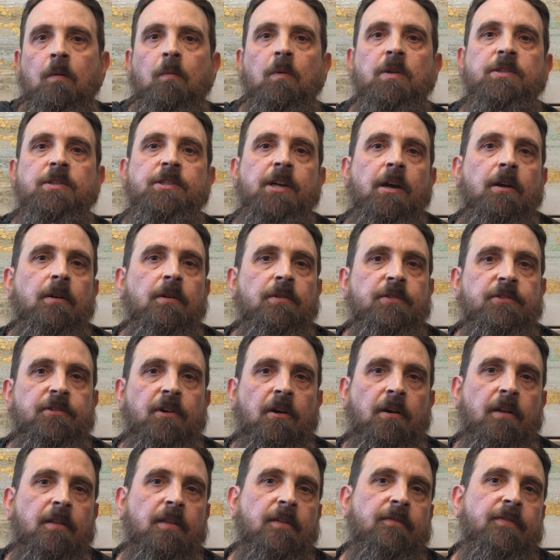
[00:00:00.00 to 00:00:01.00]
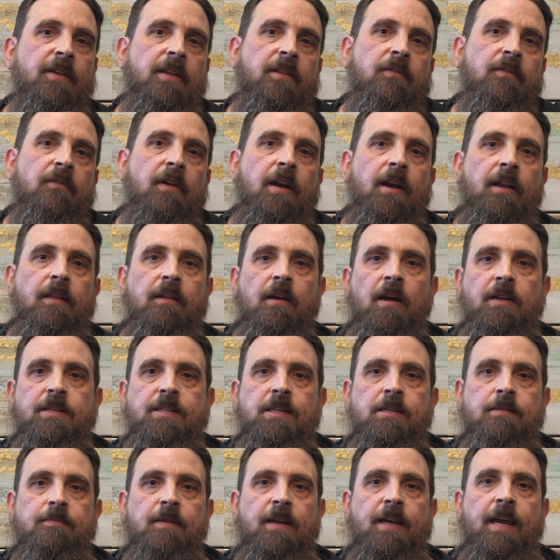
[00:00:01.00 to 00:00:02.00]
When Jericho started the 5th grade of the
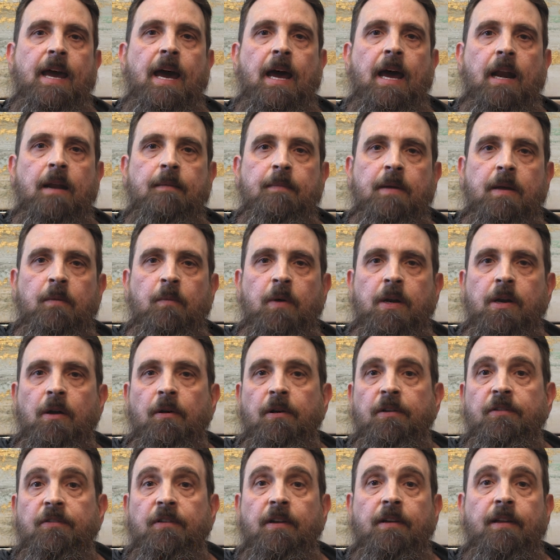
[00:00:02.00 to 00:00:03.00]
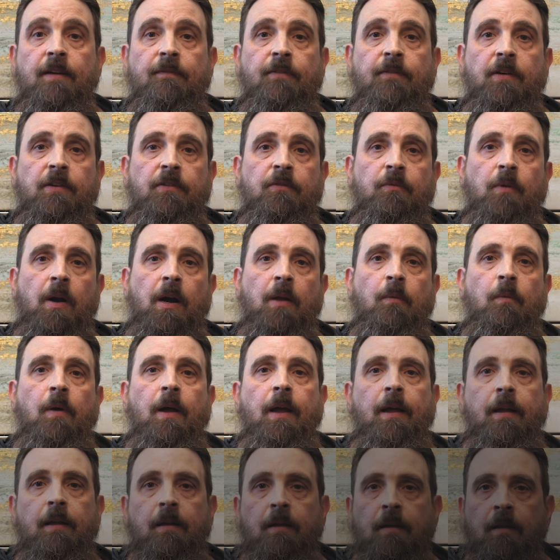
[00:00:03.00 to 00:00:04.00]
Autism Academy, we noticed a difference right
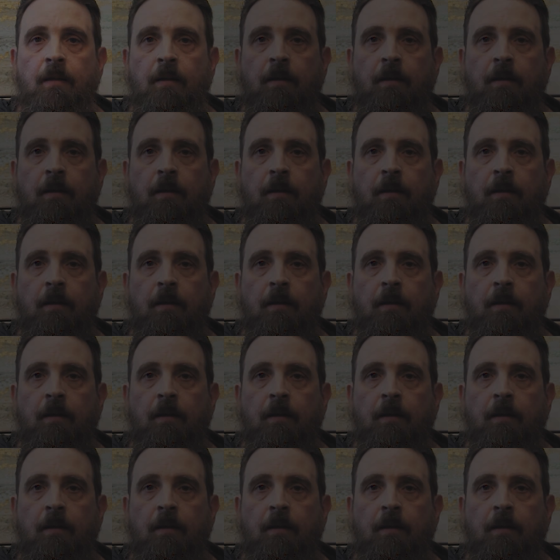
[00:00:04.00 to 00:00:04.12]
away.